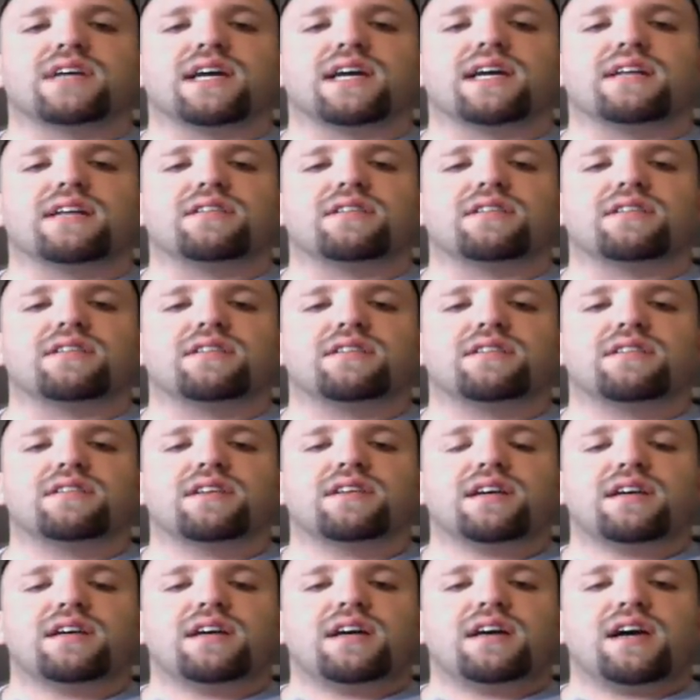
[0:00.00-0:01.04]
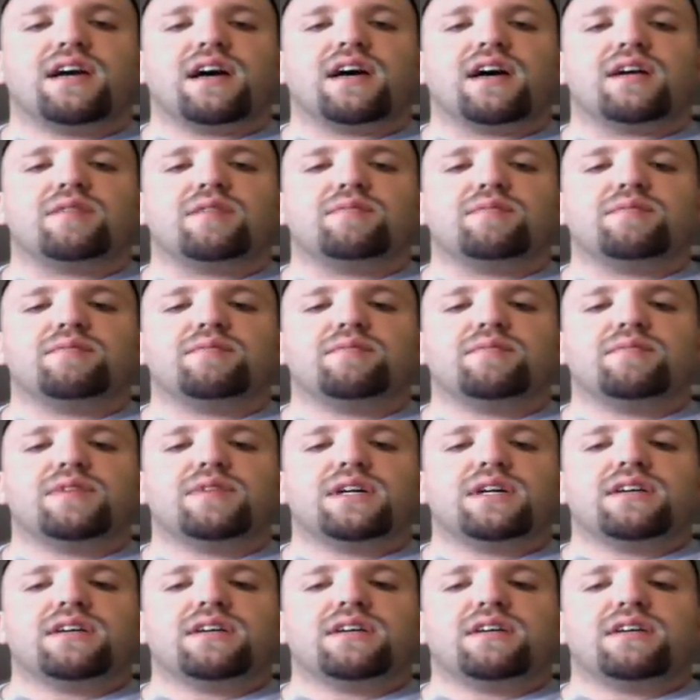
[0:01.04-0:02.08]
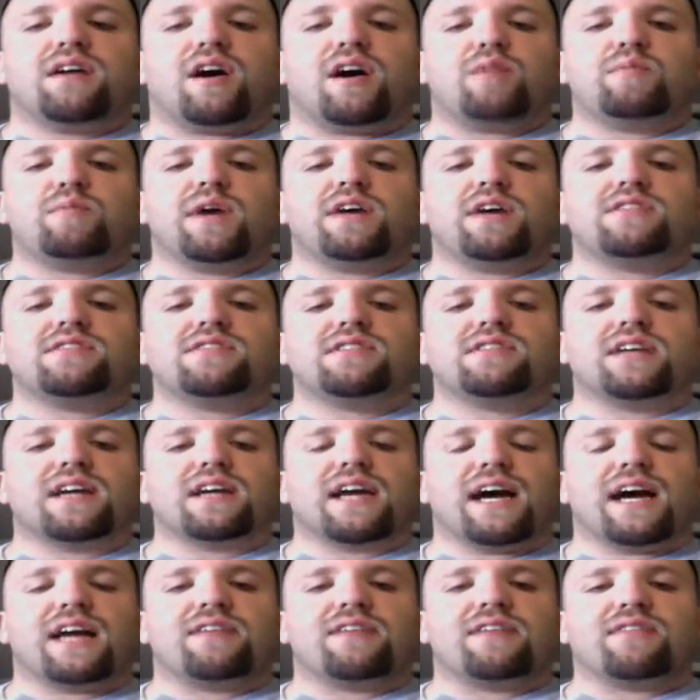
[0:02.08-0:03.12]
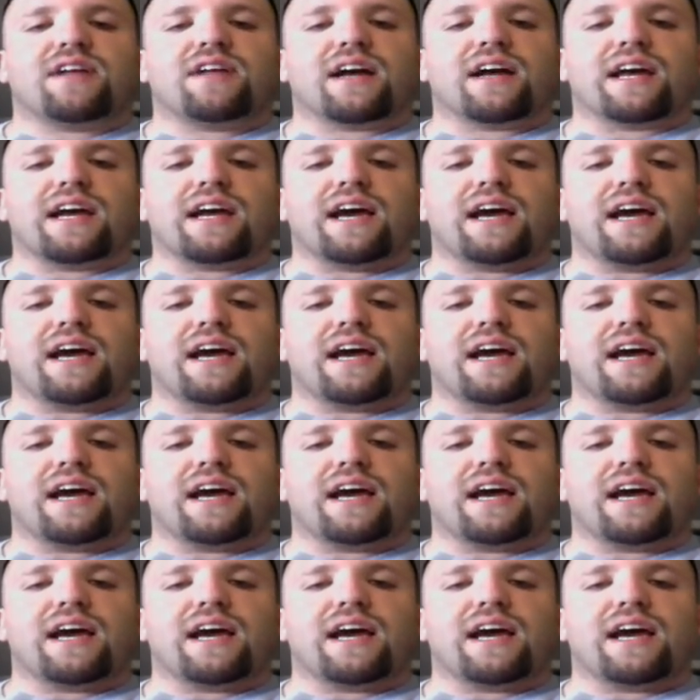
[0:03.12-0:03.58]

and um, almost kind of like